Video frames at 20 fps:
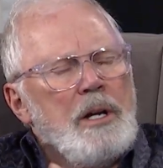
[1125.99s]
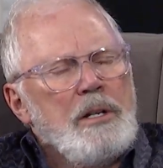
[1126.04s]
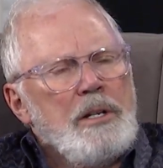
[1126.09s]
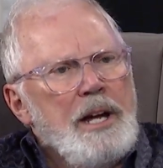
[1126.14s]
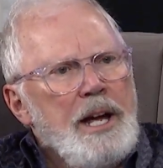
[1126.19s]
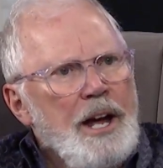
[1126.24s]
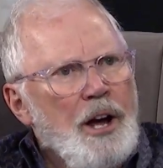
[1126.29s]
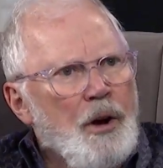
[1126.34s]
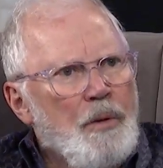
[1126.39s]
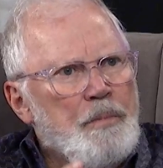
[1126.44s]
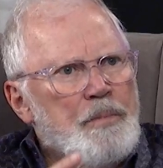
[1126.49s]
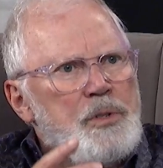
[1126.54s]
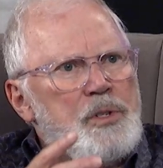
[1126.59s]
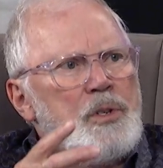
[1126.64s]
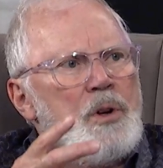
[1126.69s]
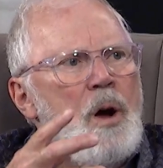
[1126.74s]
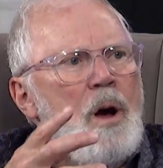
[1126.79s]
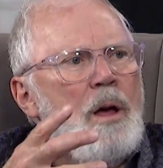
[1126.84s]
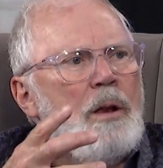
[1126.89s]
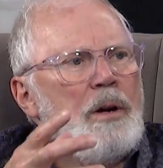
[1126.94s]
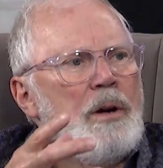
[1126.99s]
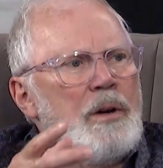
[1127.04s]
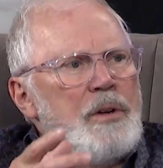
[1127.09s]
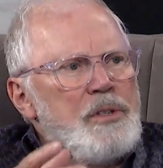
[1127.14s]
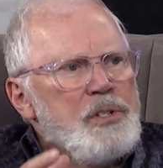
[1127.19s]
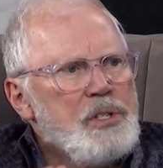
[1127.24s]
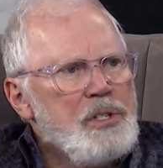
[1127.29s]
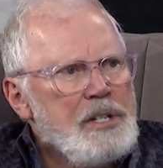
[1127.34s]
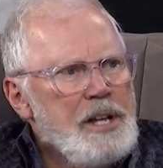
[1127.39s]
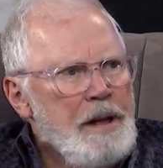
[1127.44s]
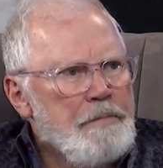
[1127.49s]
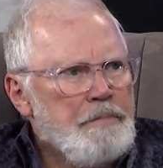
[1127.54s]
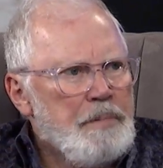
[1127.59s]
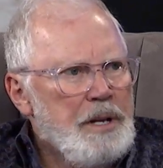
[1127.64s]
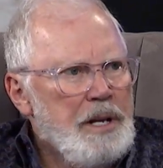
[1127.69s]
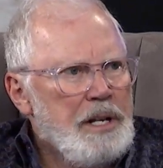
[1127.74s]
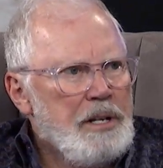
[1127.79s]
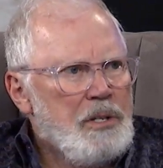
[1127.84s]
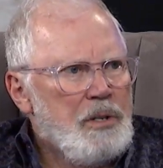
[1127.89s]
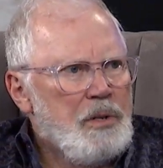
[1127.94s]
to help scholars step
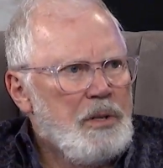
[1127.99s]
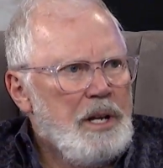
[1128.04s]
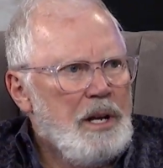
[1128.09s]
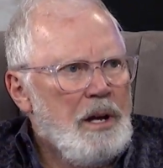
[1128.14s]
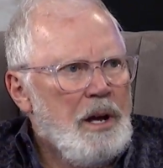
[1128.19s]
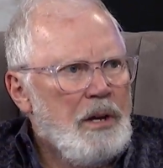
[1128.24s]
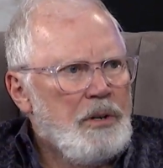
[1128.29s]
into the